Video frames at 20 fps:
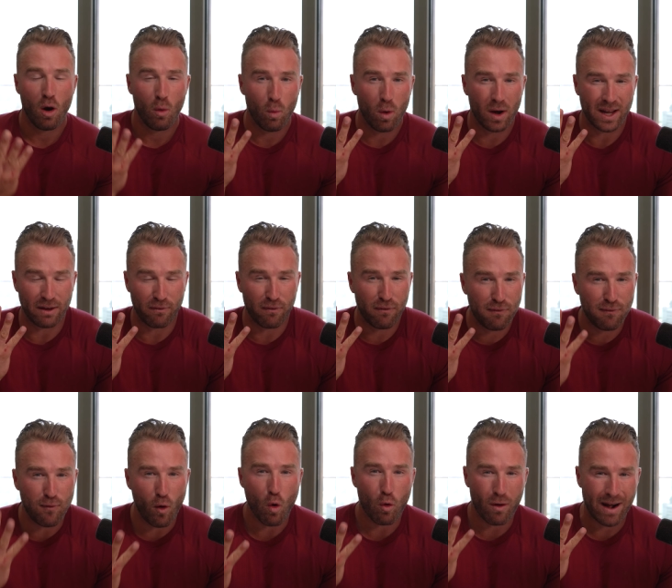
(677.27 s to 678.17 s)
working
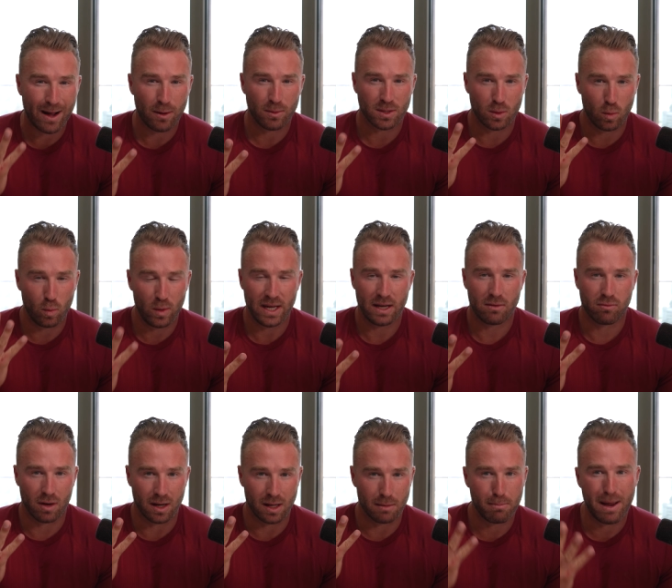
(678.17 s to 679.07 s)
four hours a
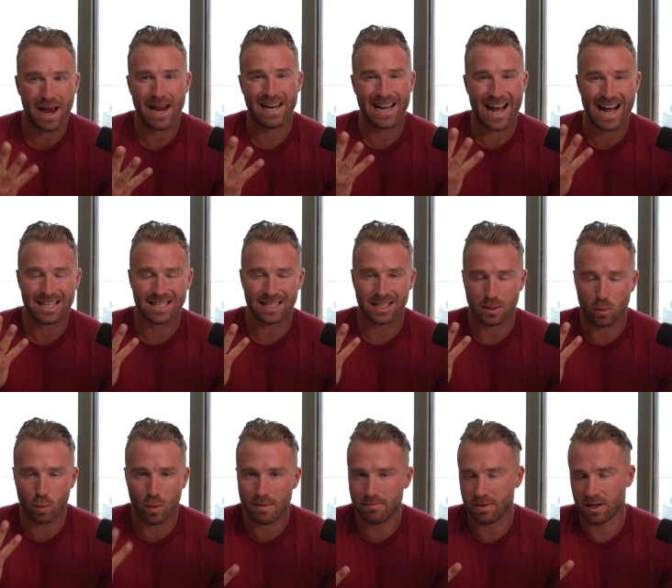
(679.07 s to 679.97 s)
week running paid ads into
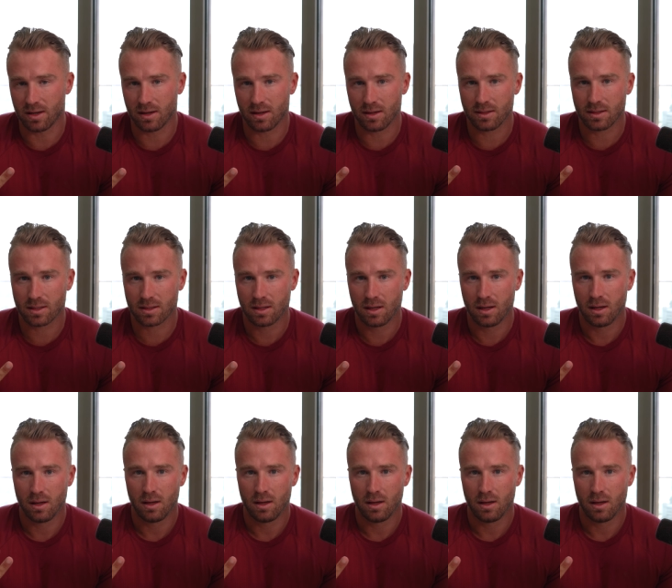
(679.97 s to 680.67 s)
webinars